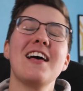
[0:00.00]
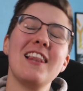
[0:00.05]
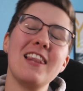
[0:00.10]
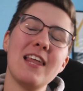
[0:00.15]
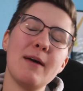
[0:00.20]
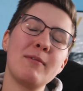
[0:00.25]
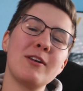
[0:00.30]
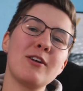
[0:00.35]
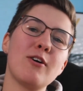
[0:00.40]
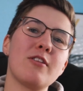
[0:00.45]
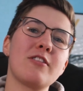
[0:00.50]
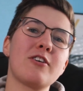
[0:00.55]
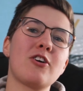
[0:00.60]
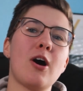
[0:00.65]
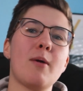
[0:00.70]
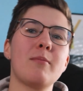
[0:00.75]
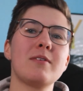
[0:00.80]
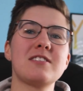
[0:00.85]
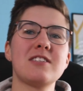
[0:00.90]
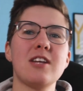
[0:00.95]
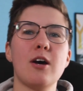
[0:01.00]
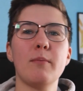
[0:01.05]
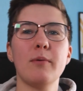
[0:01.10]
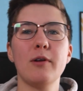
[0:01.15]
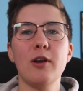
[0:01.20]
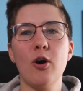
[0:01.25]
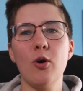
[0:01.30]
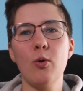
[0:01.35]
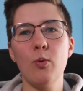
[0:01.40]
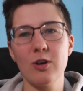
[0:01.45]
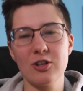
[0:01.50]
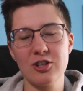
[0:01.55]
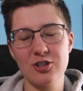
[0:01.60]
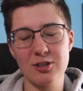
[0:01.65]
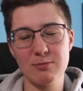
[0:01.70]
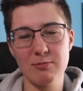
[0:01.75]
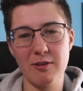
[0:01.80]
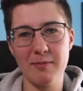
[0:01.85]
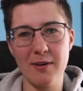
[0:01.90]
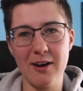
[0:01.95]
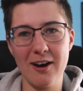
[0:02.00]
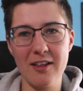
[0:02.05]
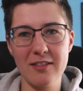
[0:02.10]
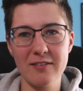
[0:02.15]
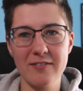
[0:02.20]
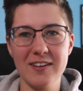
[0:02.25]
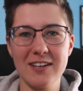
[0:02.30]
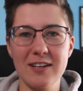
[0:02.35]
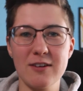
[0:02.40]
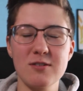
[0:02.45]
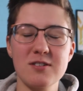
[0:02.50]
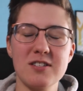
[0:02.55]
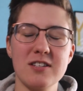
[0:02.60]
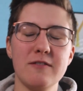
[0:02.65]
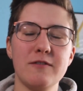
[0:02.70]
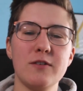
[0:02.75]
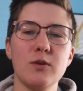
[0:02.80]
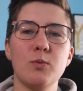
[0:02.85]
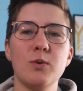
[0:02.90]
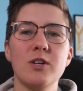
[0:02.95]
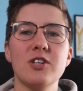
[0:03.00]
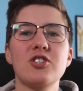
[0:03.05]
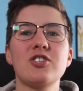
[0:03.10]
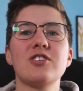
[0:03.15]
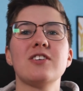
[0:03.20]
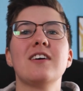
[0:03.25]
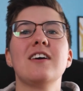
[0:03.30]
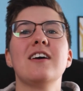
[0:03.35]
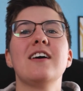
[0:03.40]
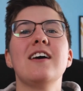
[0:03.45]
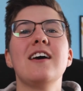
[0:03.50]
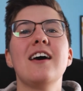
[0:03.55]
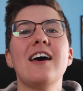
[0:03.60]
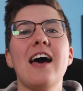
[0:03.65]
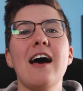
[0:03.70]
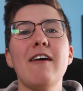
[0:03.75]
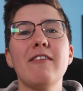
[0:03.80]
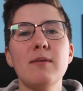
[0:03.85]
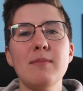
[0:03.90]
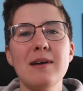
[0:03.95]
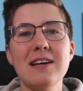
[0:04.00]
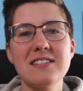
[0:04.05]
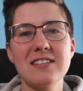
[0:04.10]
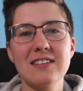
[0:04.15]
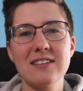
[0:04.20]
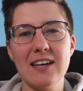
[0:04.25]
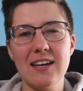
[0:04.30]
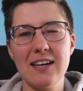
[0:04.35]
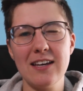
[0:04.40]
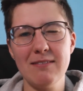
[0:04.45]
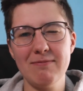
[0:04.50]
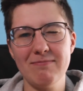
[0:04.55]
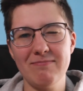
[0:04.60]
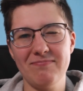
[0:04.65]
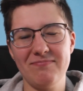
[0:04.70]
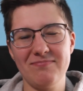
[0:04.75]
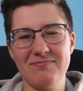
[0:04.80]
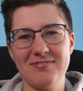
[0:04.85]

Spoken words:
Let me know in the comments down below. Watch some of my other videos if you wish. Have an amazing day.